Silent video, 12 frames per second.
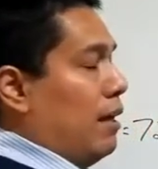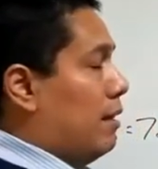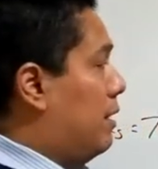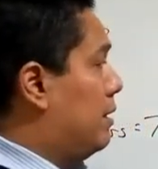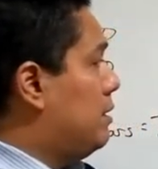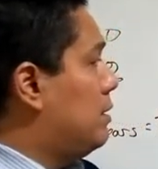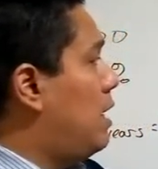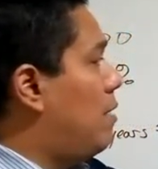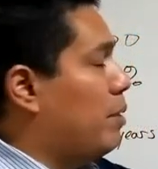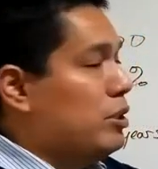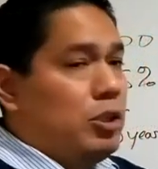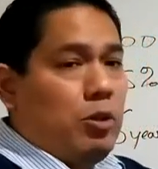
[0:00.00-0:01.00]
This is how
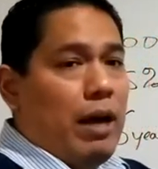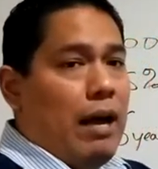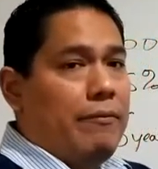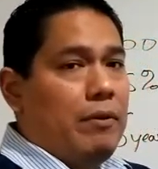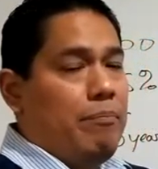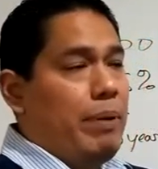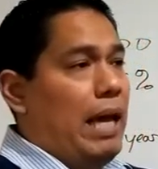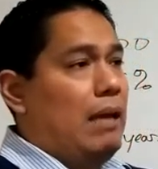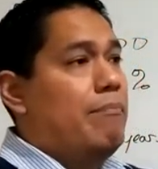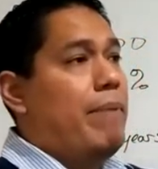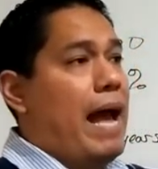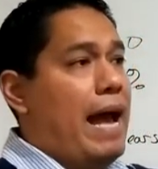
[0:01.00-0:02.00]
much you have to pay
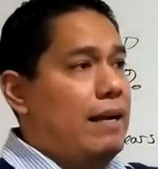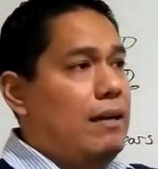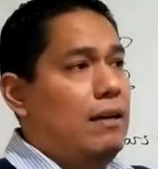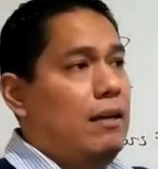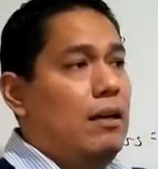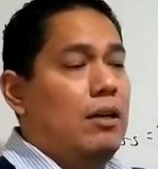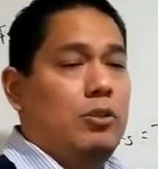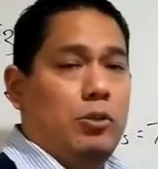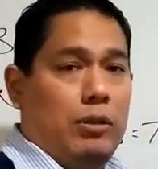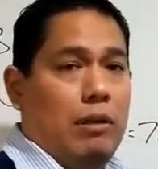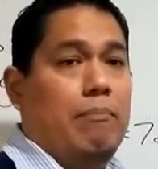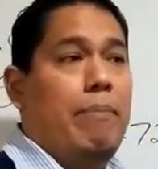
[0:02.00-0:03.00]
back to
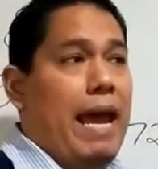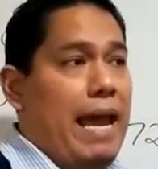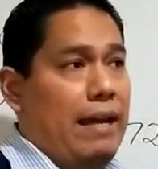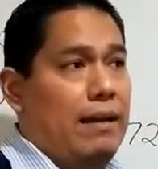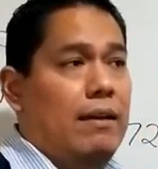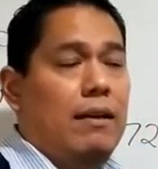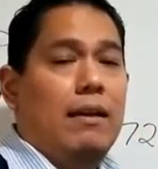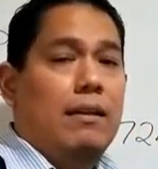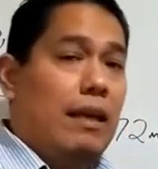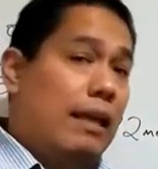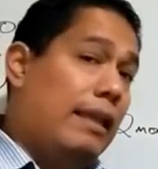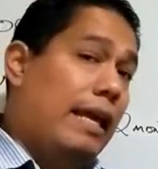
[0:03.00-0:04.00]
the bank
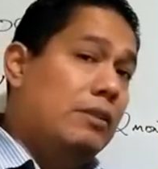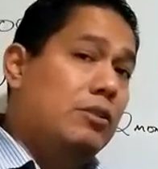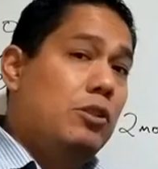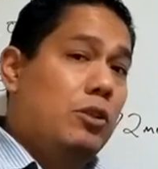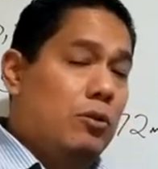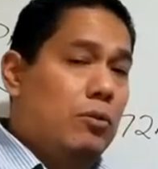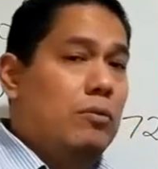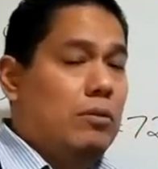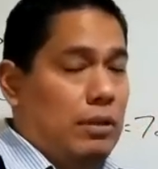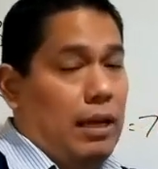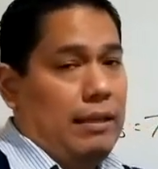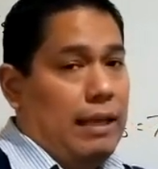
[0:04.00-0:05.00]
that lends you,
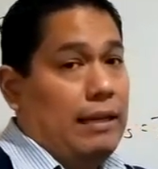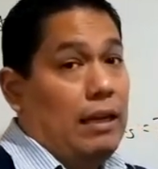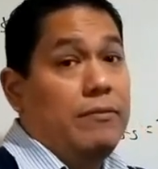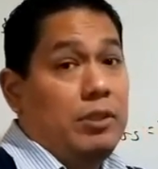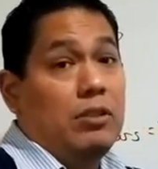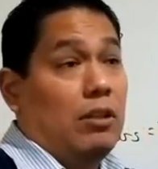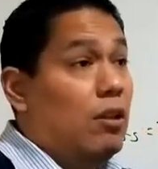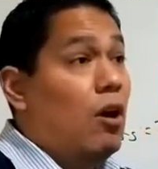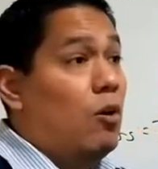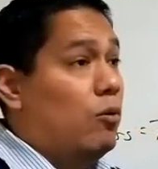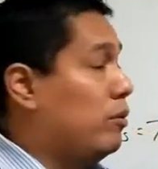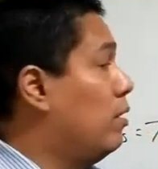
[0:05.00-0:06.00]
that, that gives you the
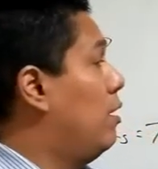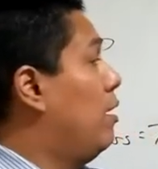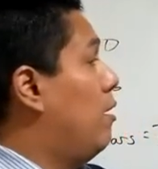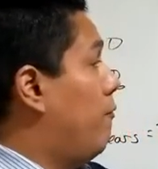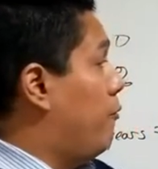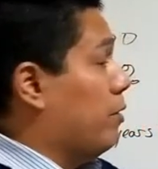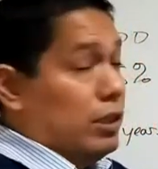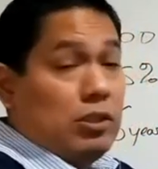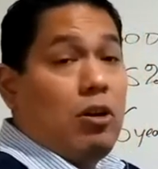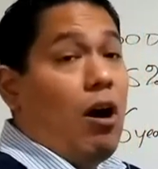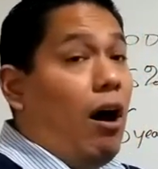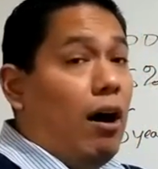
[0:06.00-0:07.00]
loan for this
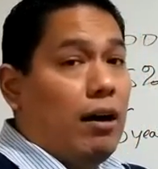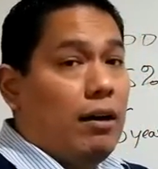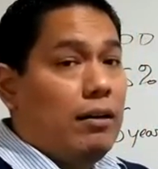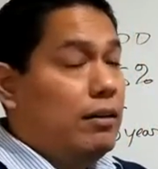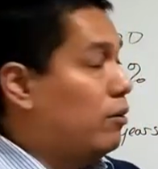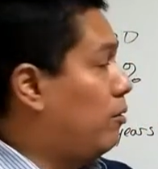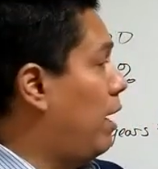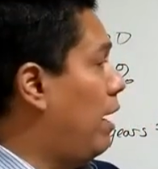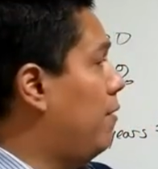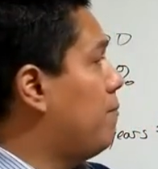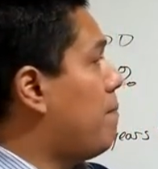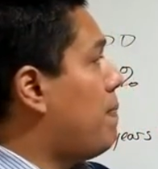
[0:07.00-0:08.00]
car,
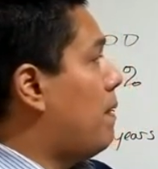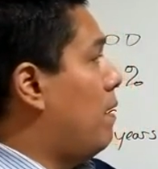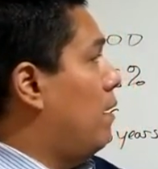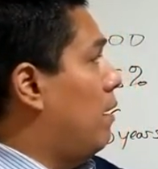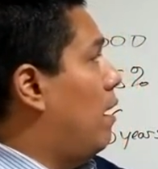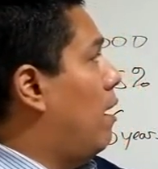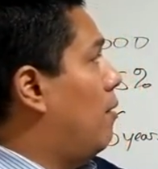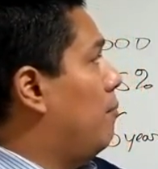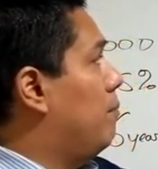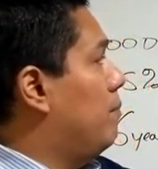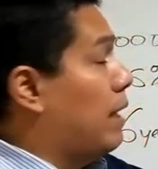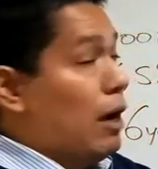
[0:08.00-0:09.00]
okay?
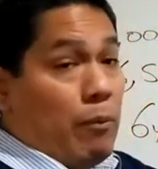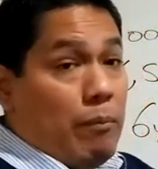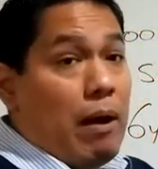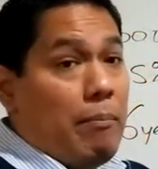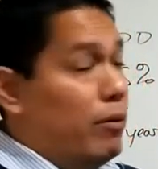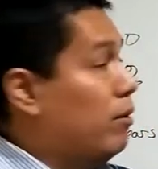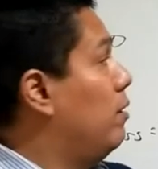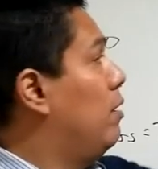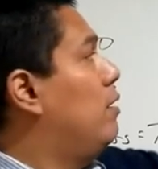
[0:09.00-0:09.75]
Um, now remember,